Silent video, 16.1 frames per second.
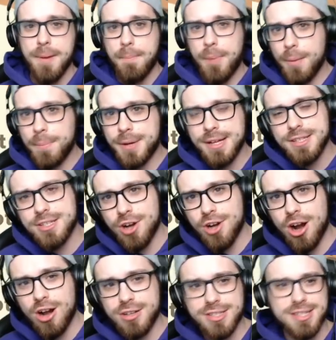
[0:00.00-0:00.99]
Pumpkin
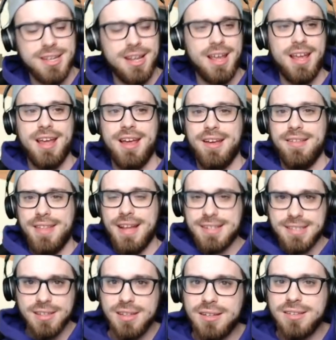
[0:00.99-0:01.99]
starts,
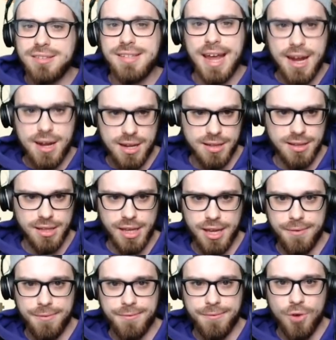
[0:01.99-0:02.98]
that's a little dated,
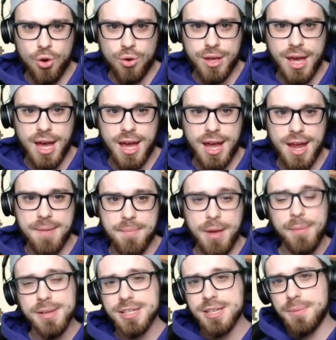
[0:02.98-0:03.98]
Leaf, okay?
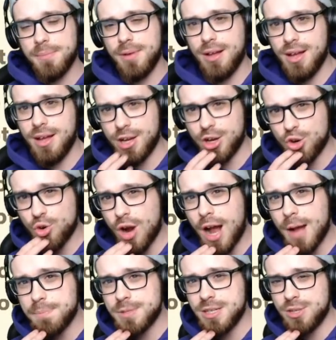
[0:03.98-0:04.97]
Maybe some
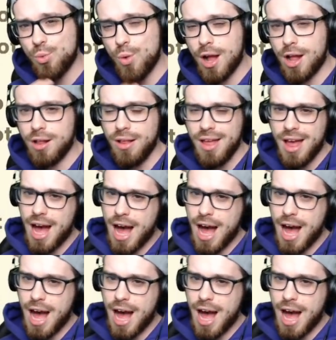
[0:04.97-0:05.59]
crops as well.